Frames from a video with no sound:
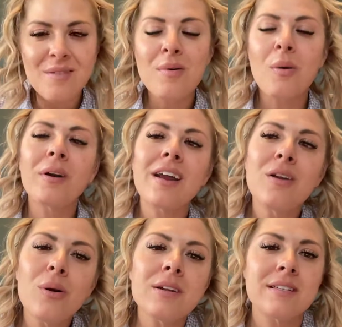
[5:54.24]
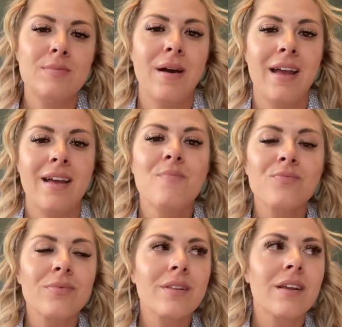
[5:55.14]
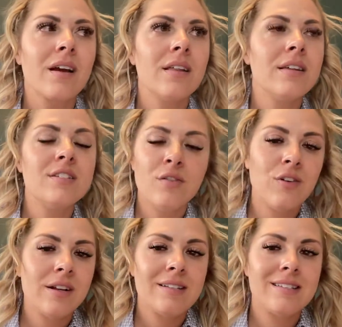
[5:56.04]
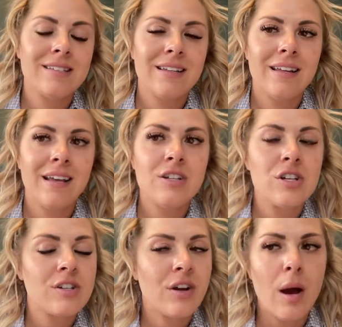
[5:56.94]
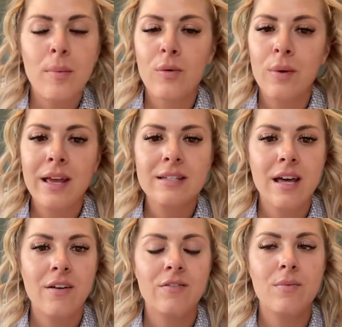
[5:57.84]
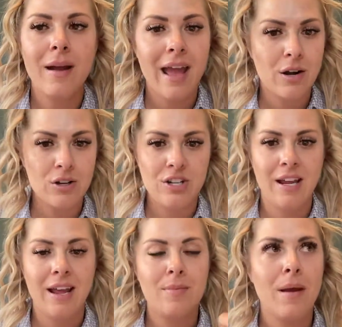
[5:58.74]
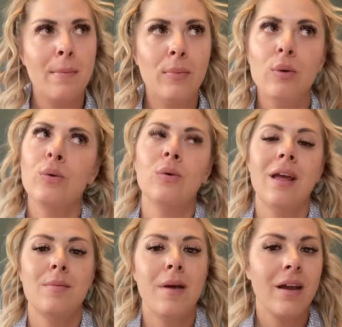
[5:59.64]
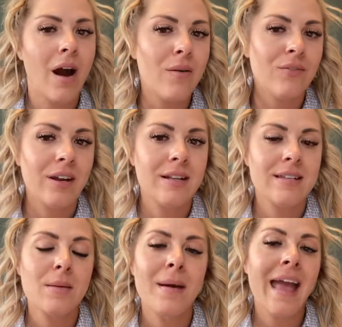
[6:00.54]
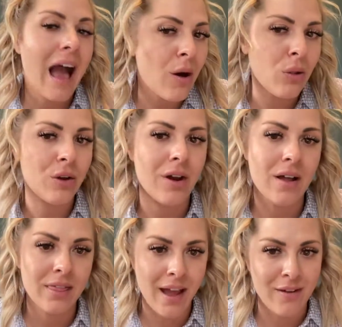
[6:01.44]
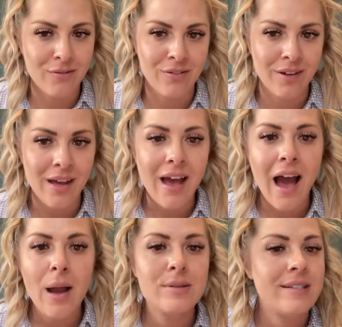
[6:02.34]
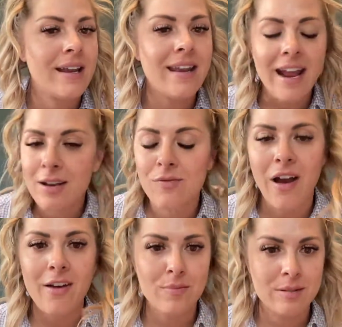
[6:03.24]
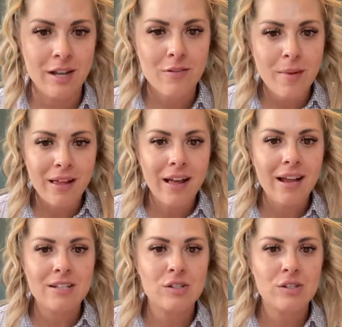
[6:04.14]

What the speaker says: But what I noticed is the difference in just a couple weeks of my energy and my mood and my confidence and my outlook on life. I would say 95% of my clients